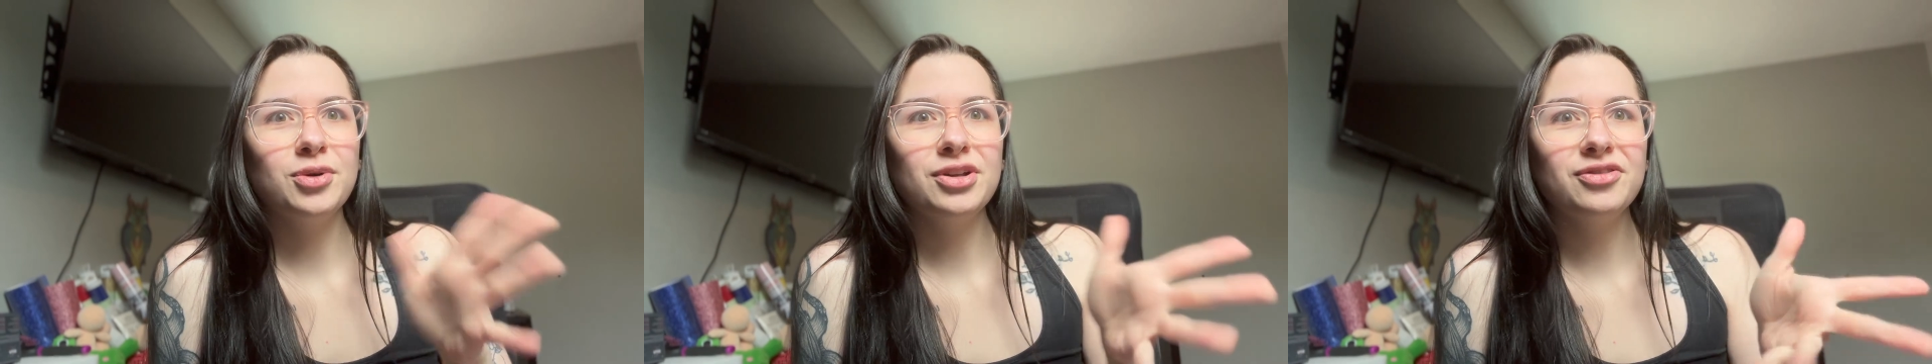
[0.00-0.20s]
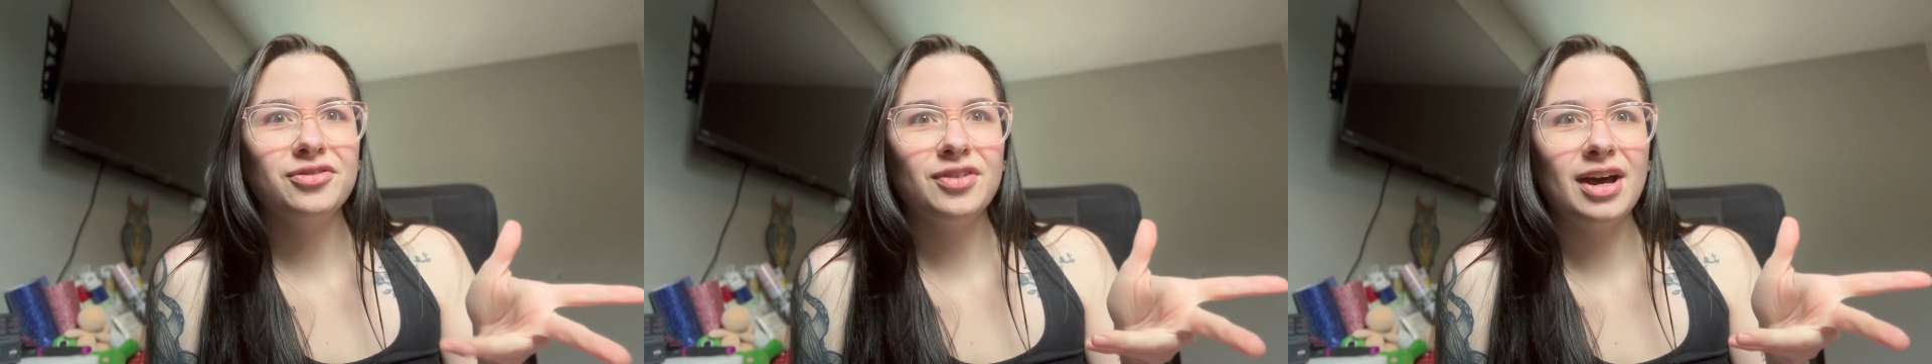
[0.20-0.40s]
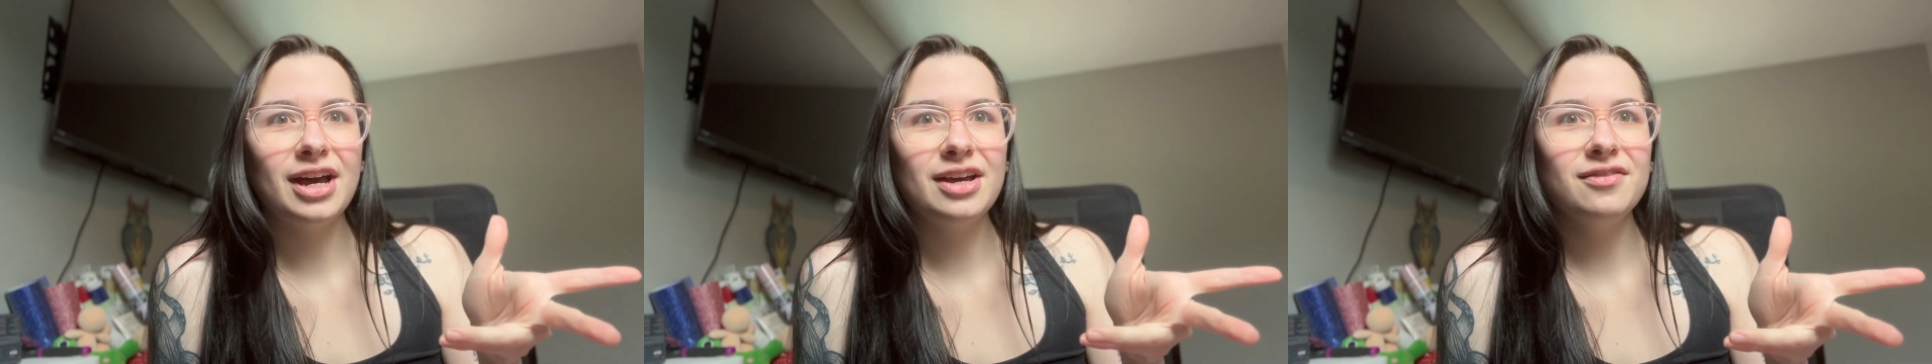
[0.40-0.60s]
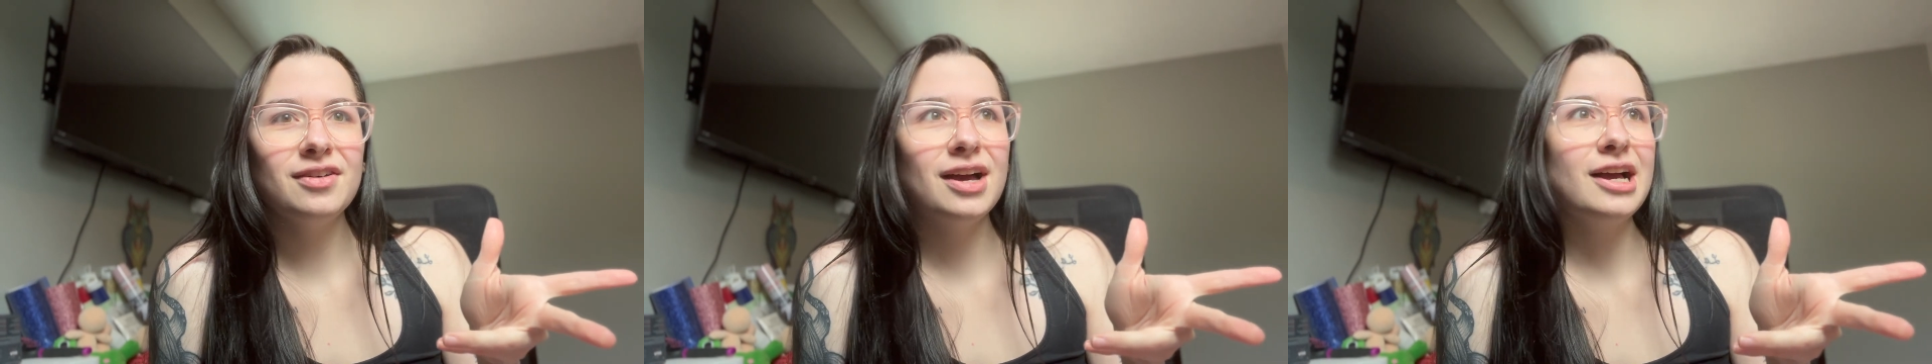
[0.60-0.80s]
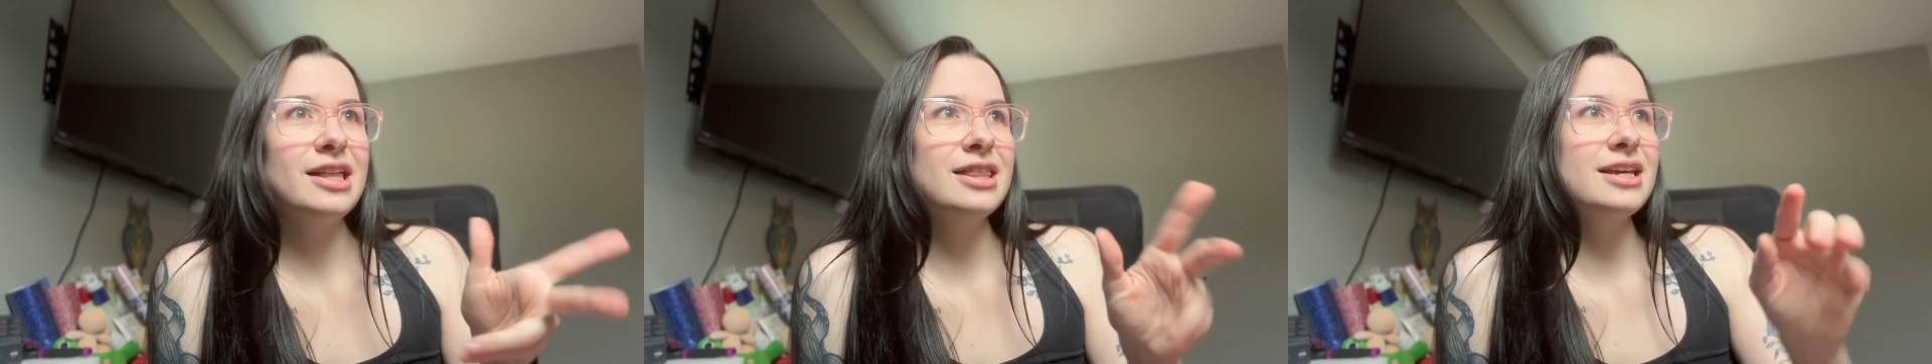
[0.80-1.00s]
to 5,
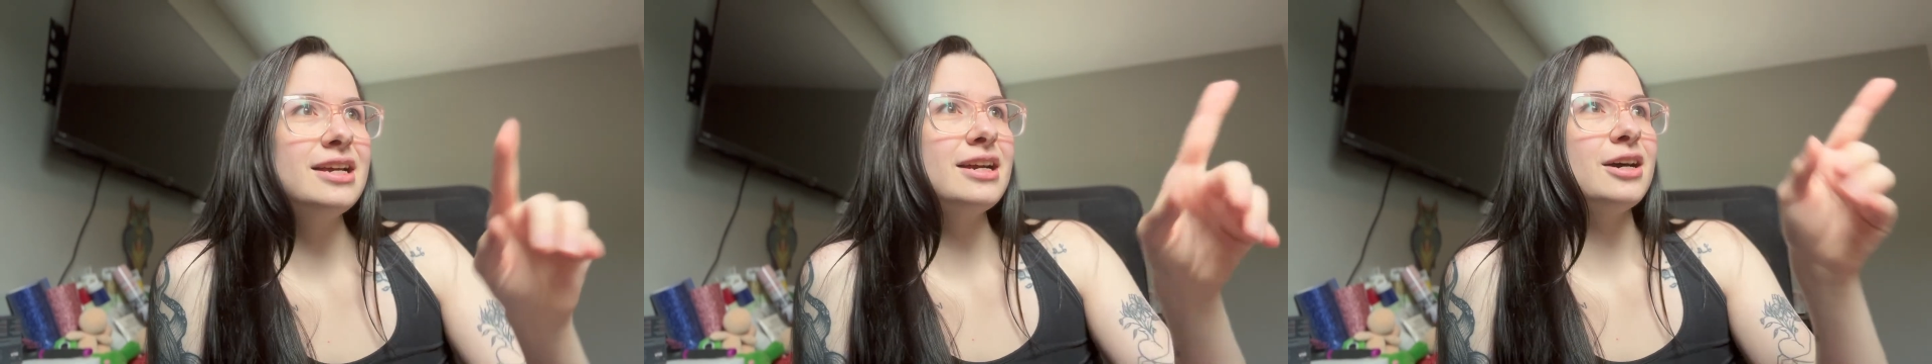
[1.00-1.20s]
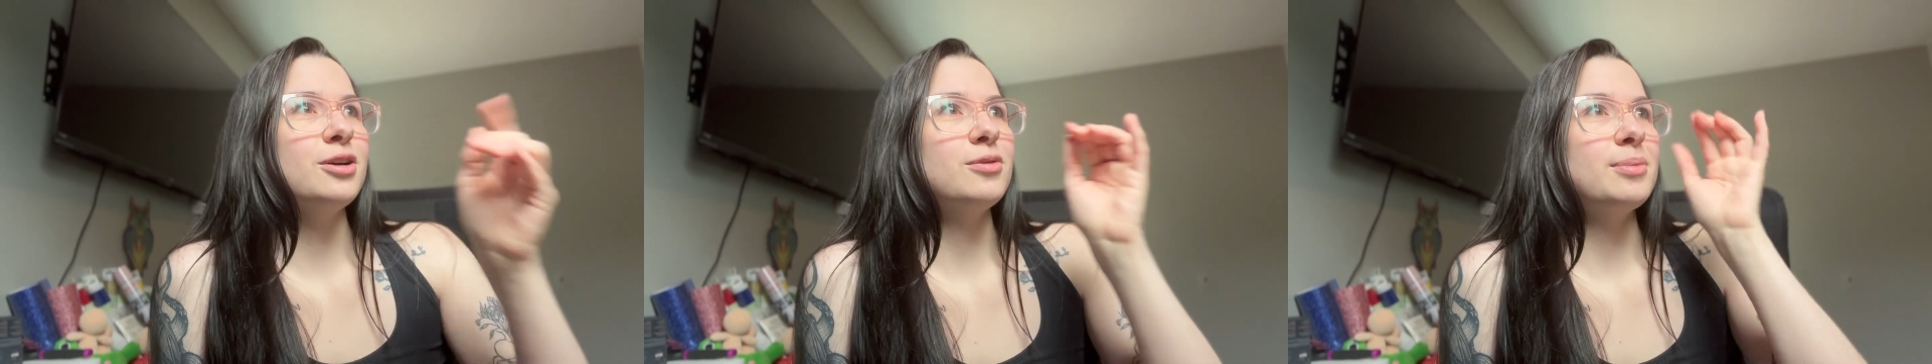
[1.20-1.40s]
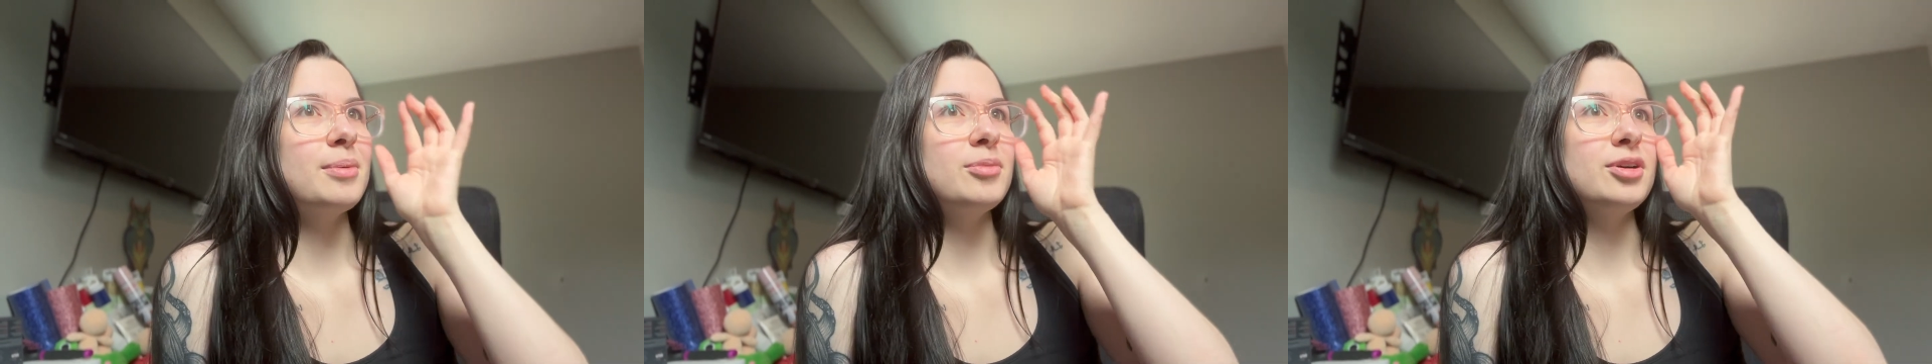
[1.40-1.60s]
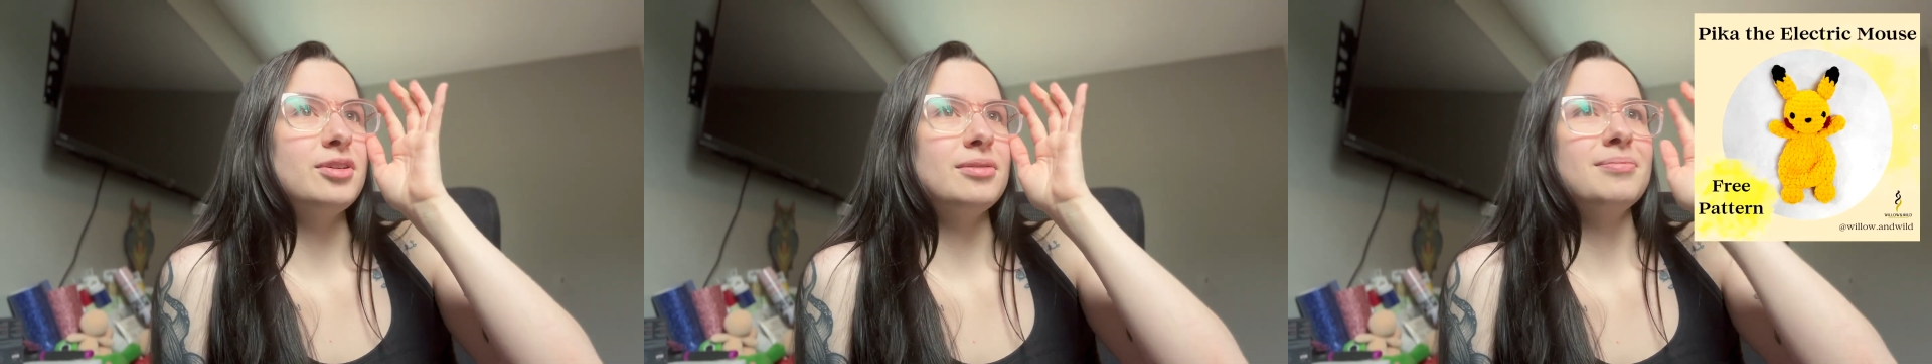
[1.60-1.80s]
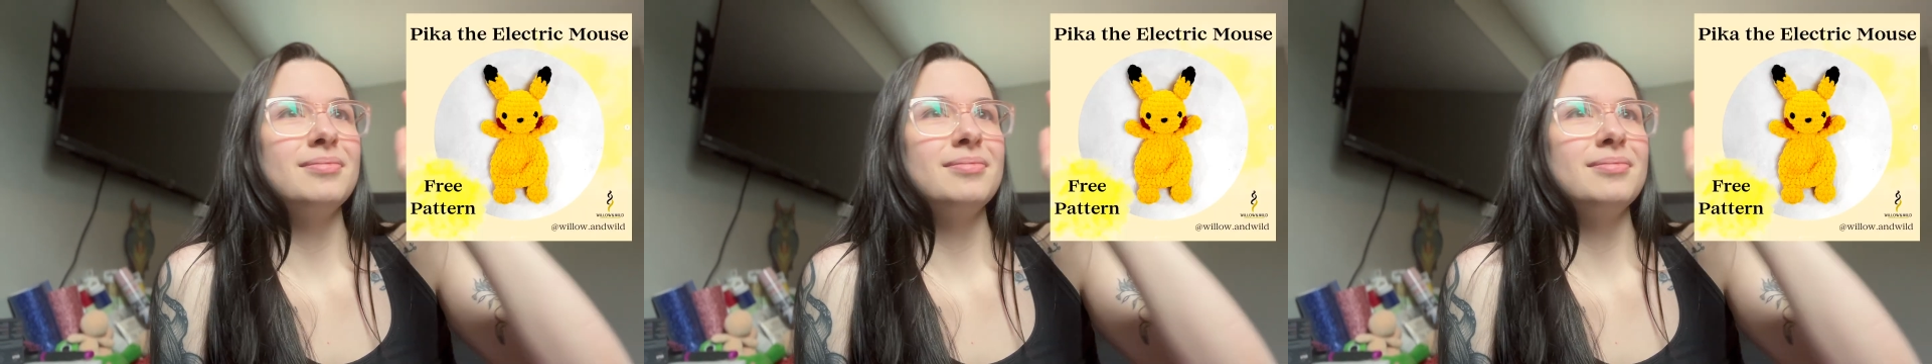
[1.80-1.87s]
I think. I don't remember.